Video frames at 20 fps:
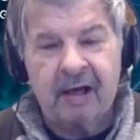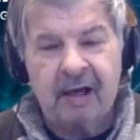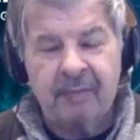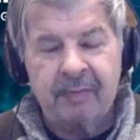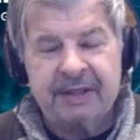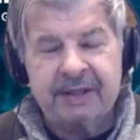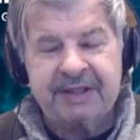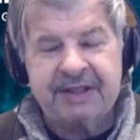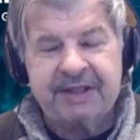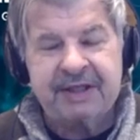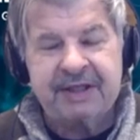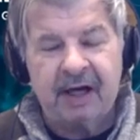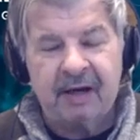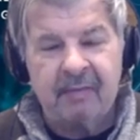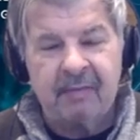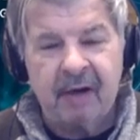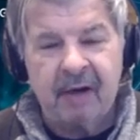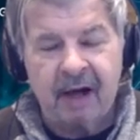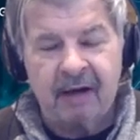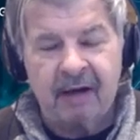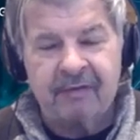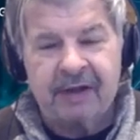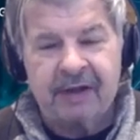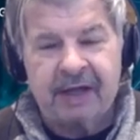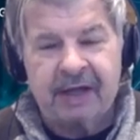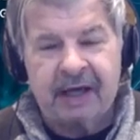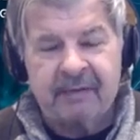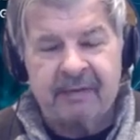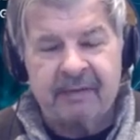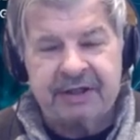but some of
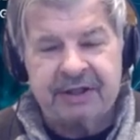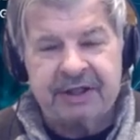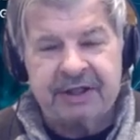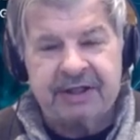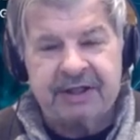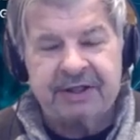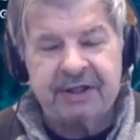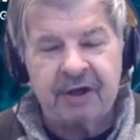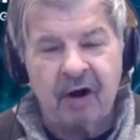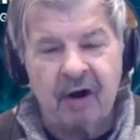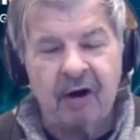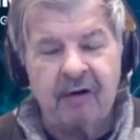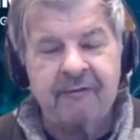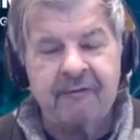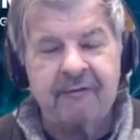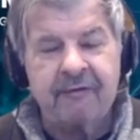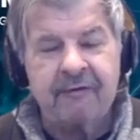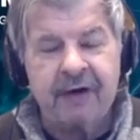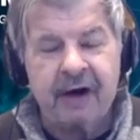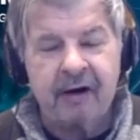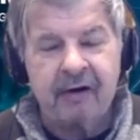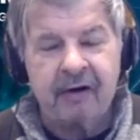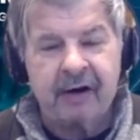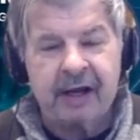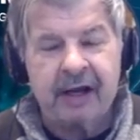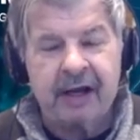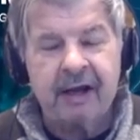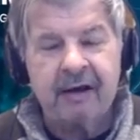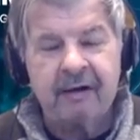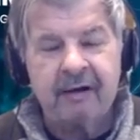the images are
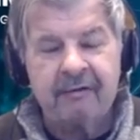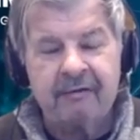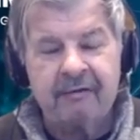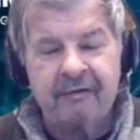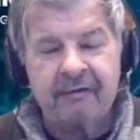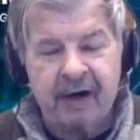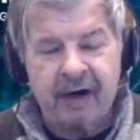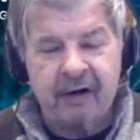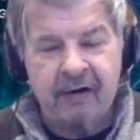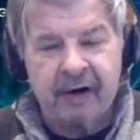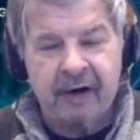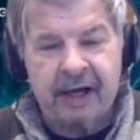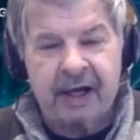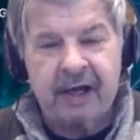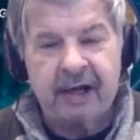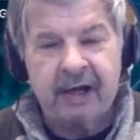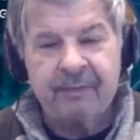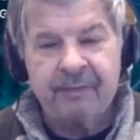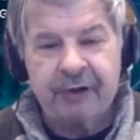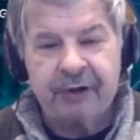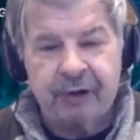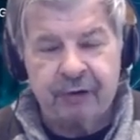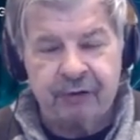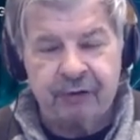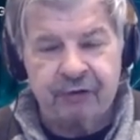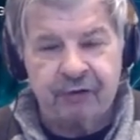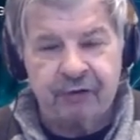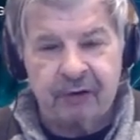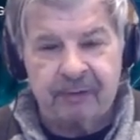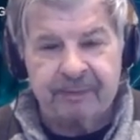very, very
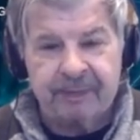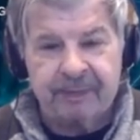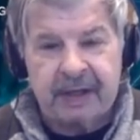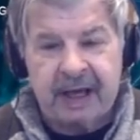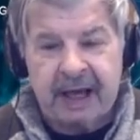useful.